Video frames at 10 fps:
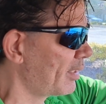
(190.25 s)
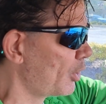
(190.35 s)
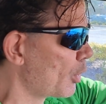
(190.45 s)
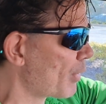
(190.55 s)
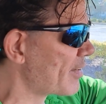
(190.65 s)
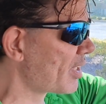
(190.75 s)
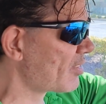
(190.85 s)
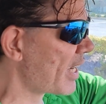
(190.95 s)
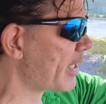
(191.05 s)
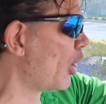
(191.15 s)
You know, Braves
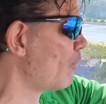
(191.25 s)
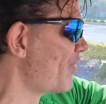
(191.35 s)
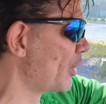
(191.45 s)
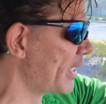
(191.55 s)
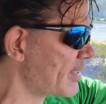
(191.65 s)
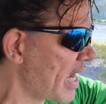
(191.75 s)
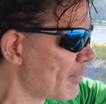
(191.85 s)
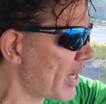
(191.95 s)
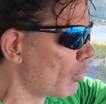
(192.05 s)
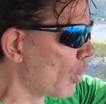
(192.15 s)
can take home field
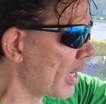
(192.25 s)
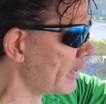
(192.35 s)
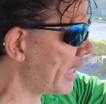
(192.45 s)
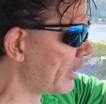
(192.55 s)
anytime they want.